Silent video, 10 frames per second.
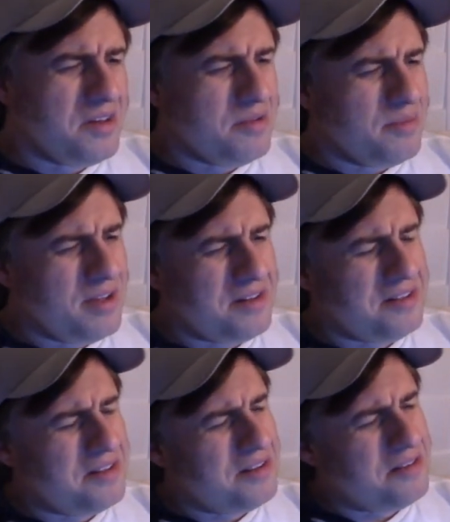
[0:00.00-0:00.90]
Man,
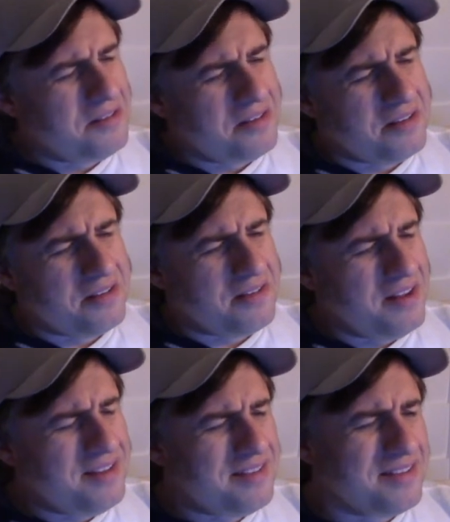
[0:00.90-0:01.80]
you know, uh,
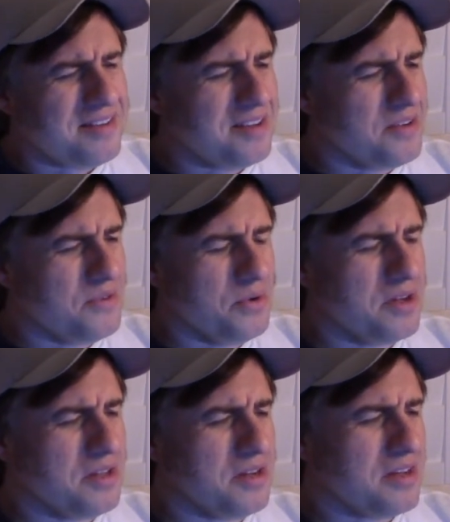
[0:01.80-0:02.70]
Tennessee's going to give New
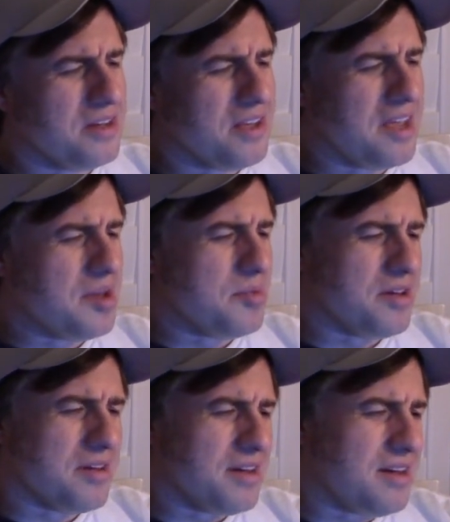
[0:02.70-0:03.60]
England a game
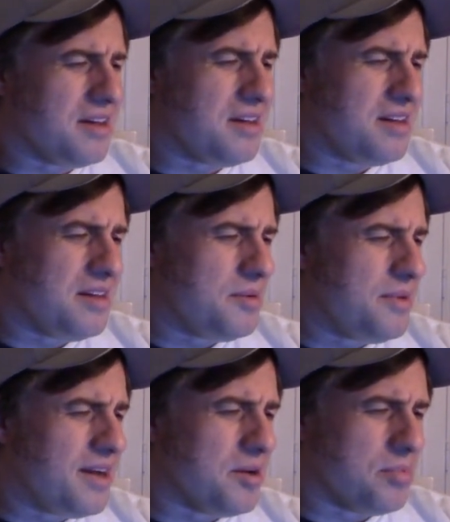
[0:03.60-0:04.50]
here. I, am
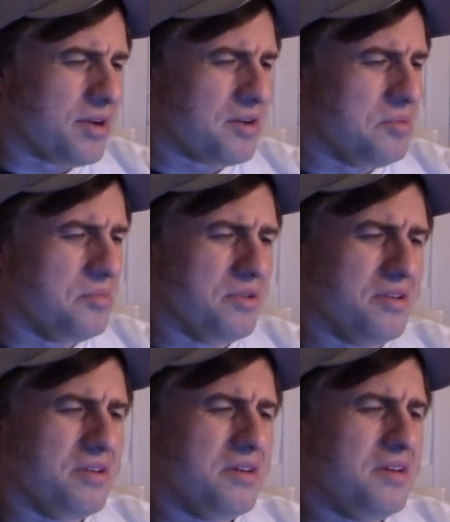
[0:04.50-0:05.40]
not going to pick them,
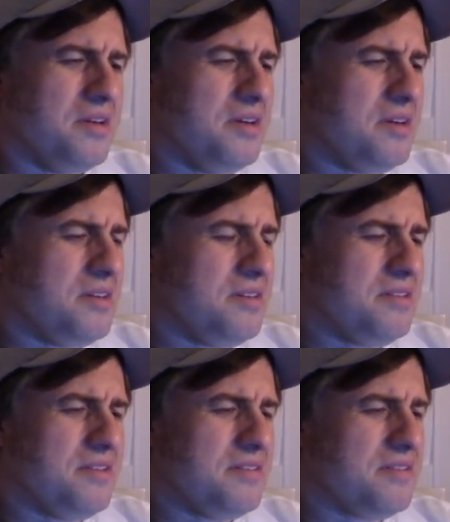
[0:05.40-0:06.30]
but th-
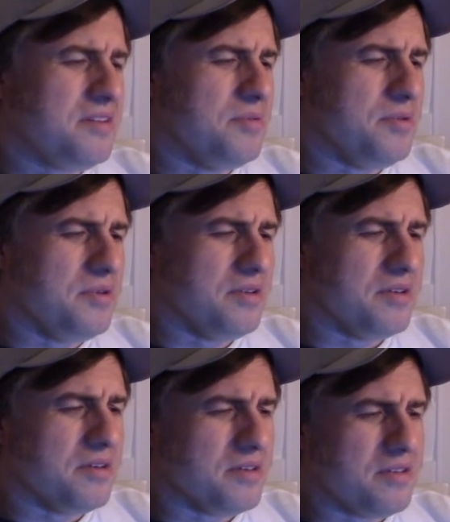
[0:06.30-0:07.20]
this is going to be
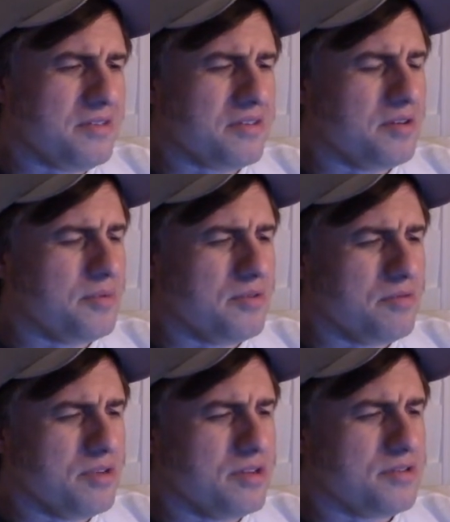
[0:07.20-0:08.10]
a, this is going to be a
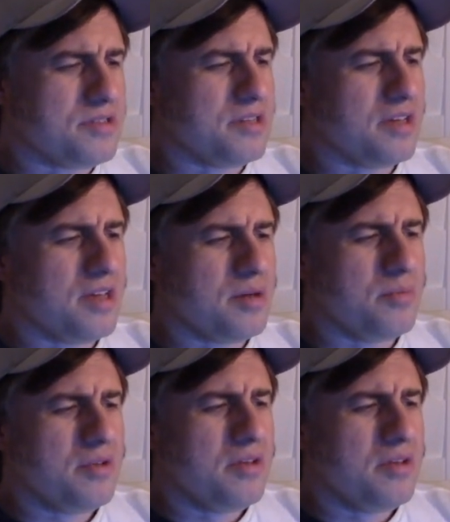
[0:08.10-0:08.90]
real interesting game.